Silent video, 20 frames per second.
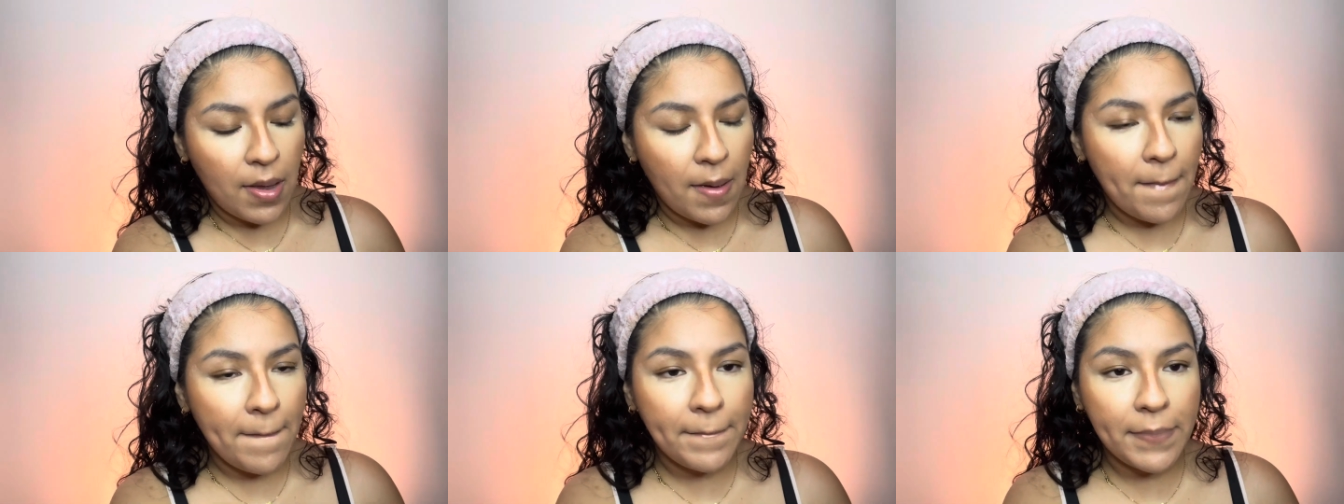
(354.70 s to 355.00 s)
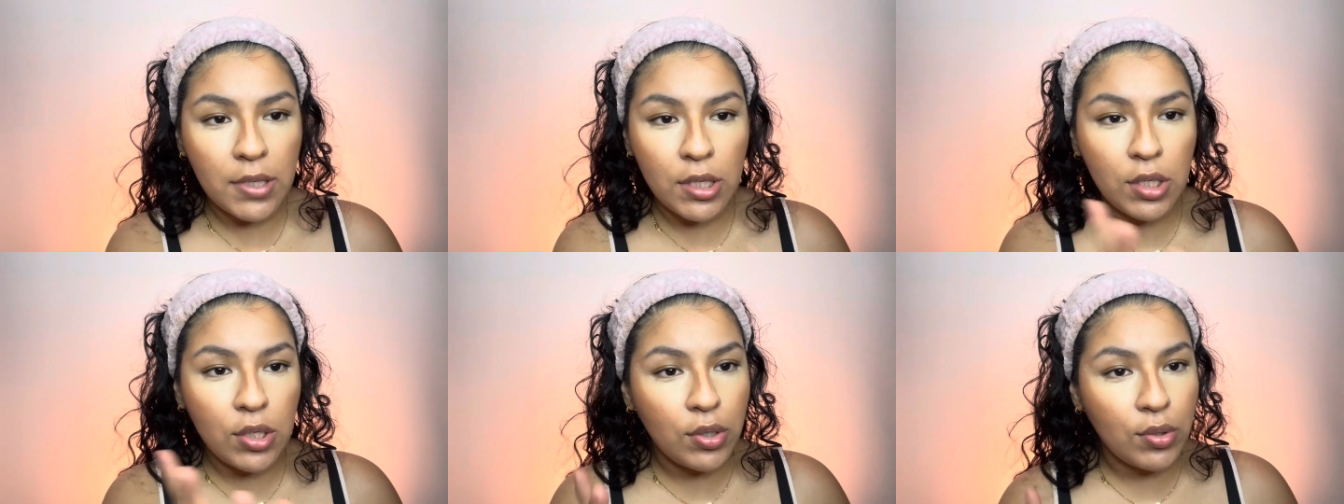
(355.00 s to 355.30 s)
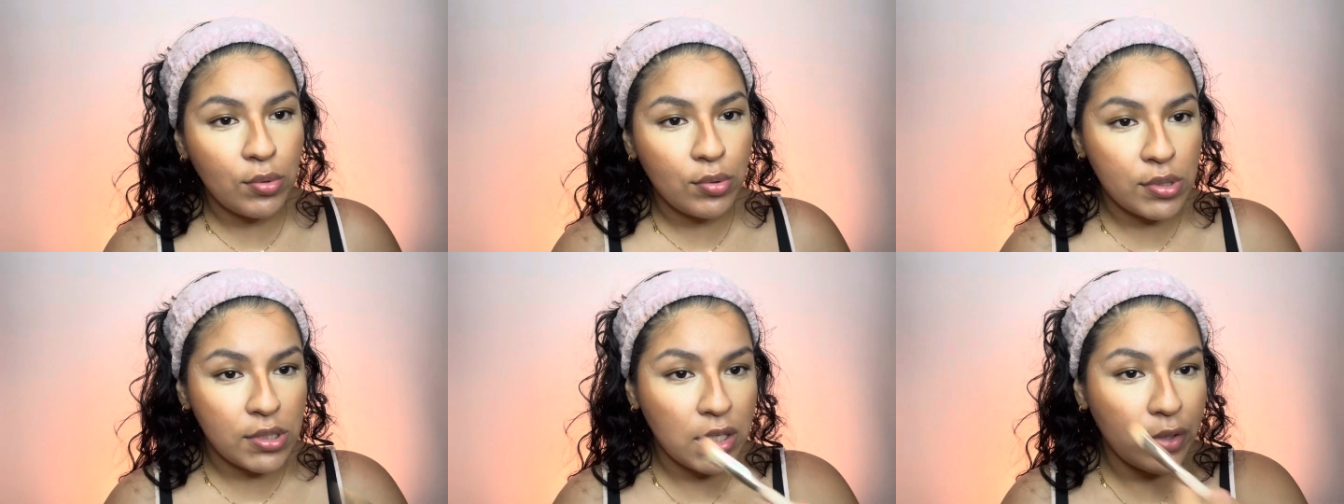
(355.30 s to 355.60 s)

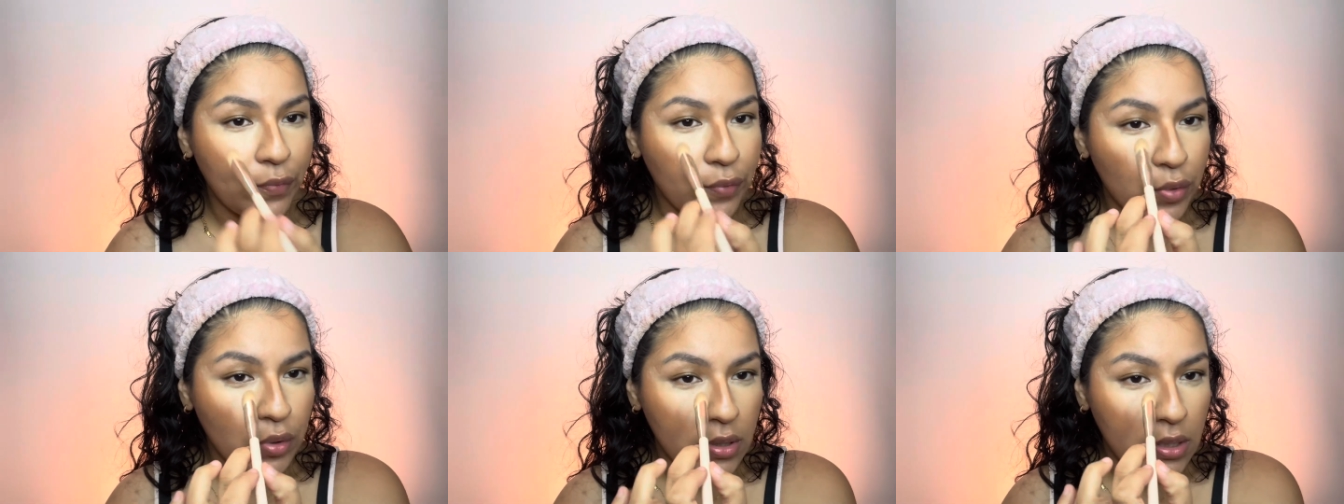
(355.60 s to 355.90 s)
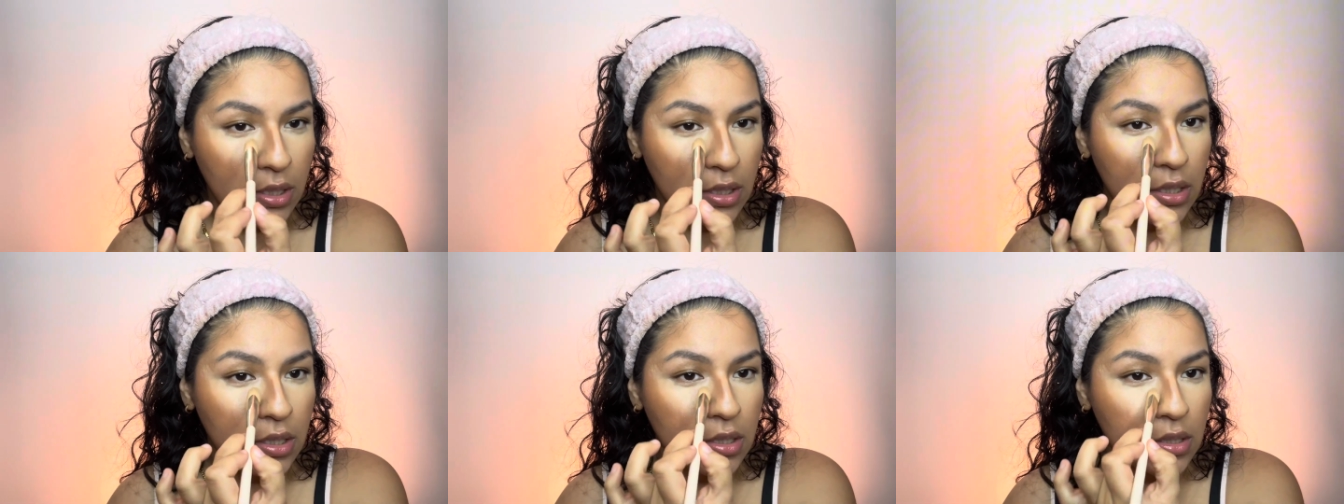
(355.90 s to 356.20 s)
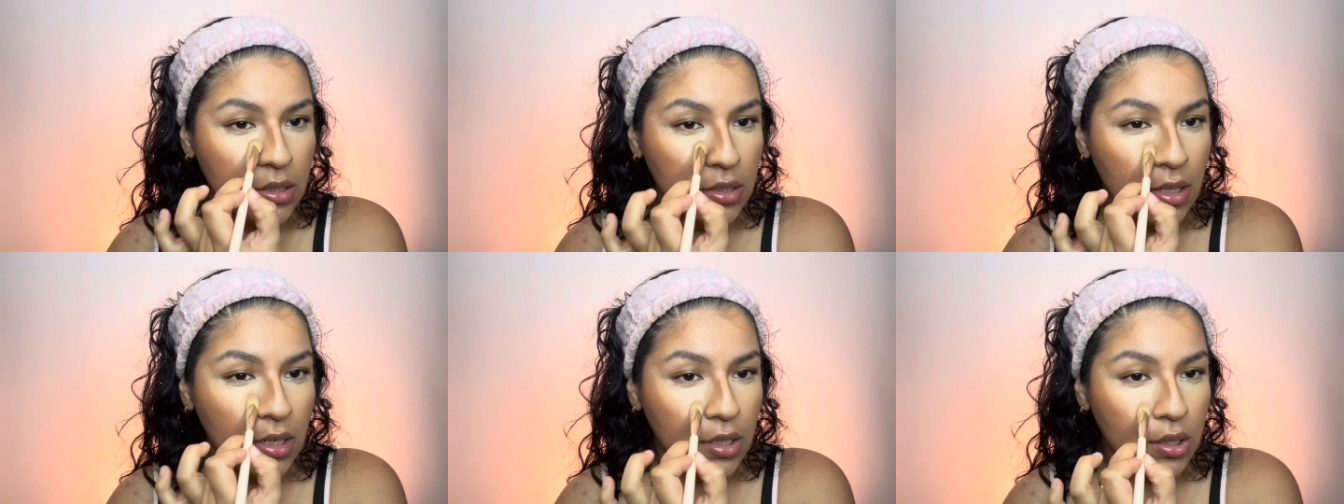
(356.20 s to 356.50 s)
beautifully,
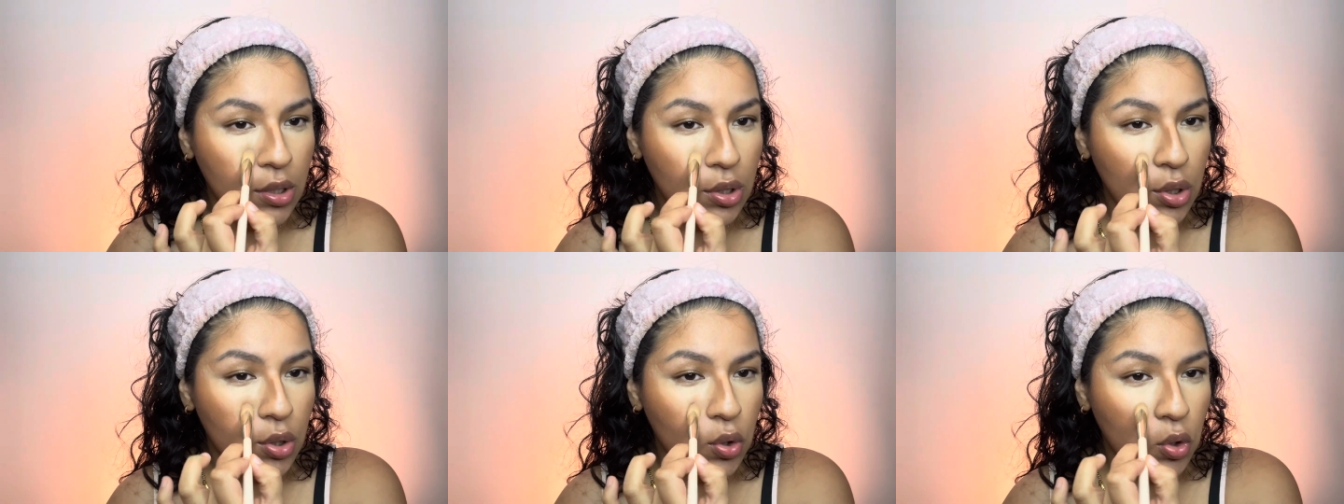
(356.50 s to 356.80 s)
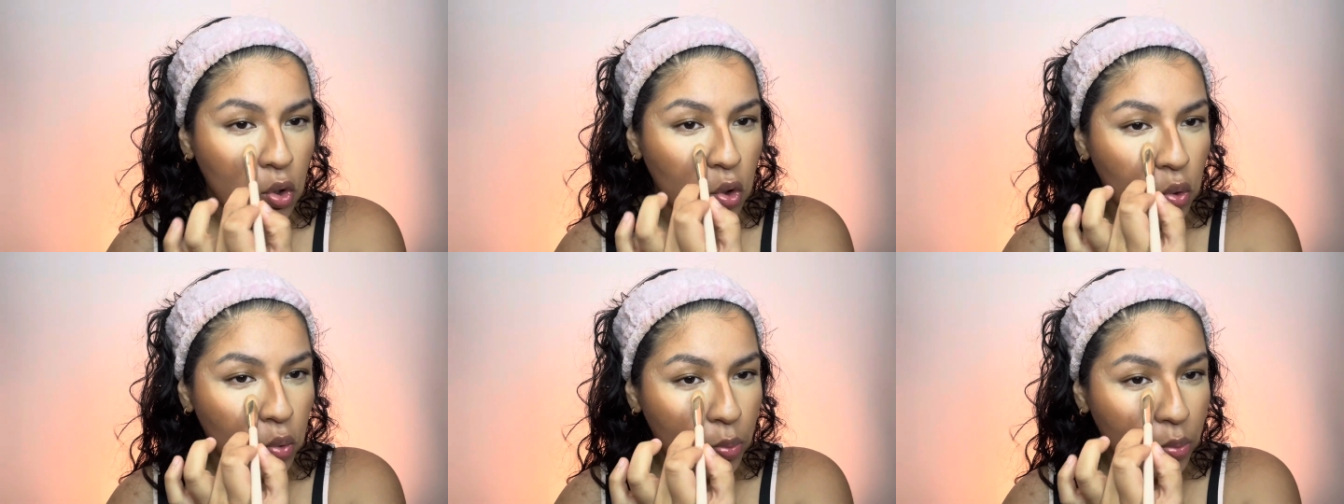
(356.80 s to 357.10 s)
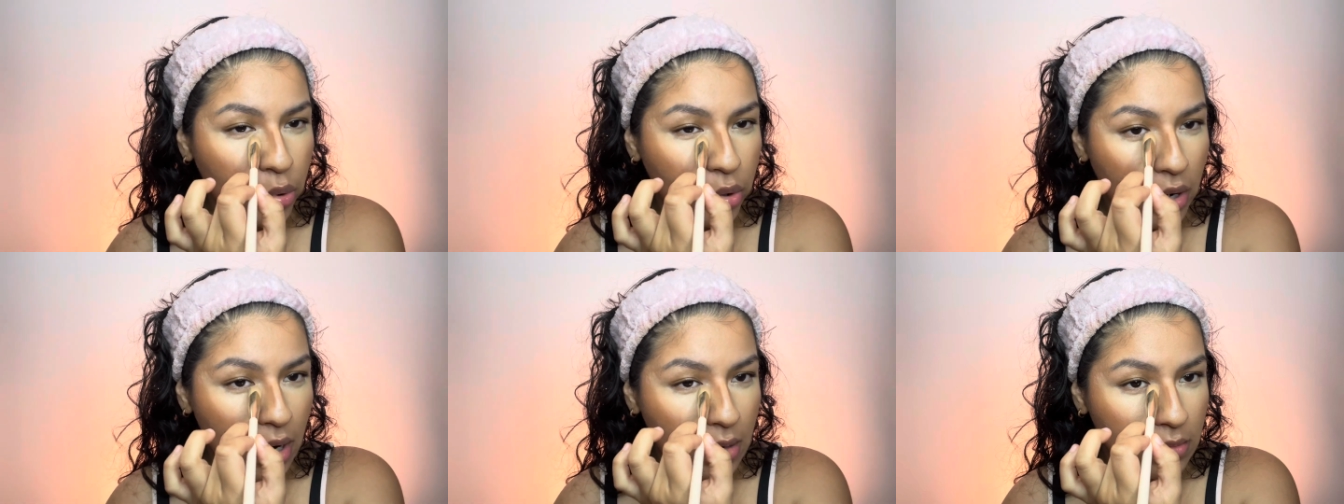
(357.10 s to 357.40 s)
like no
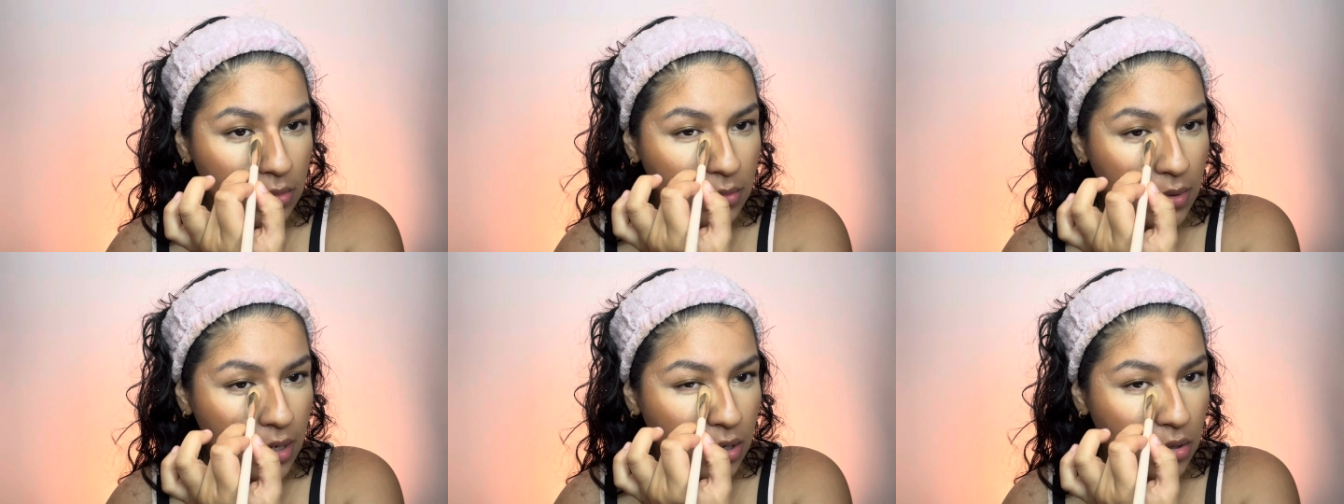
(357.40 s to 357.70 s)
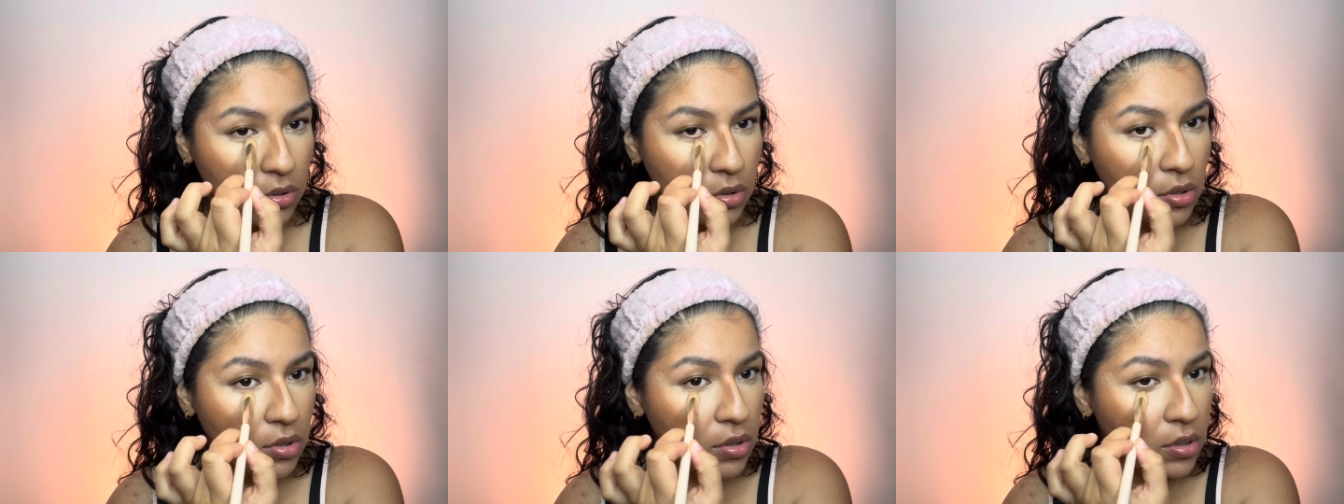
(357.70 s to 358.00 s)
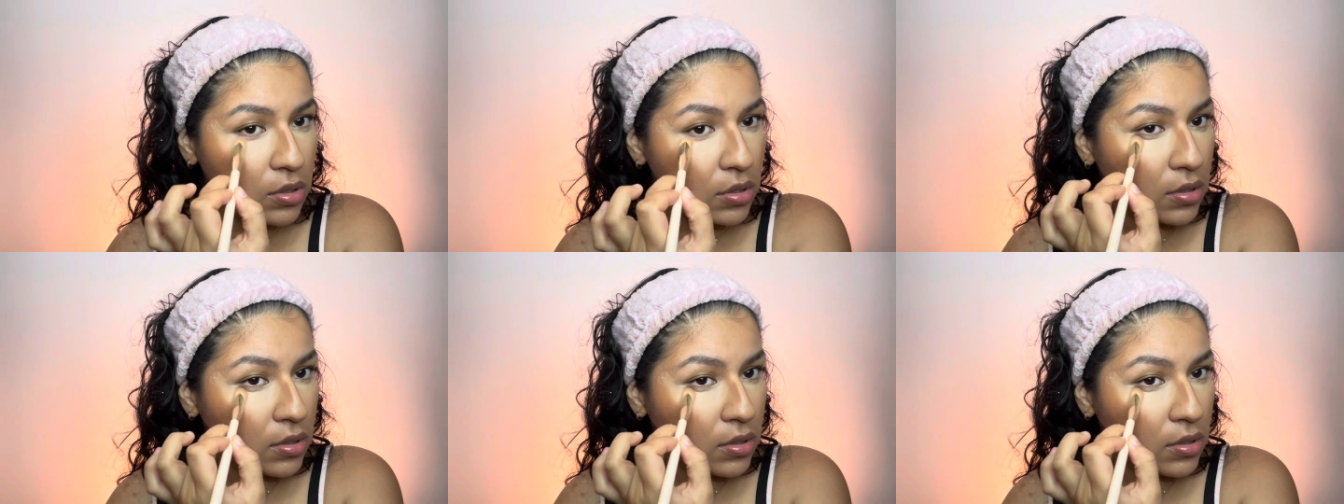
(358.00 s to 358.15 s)
problem at all.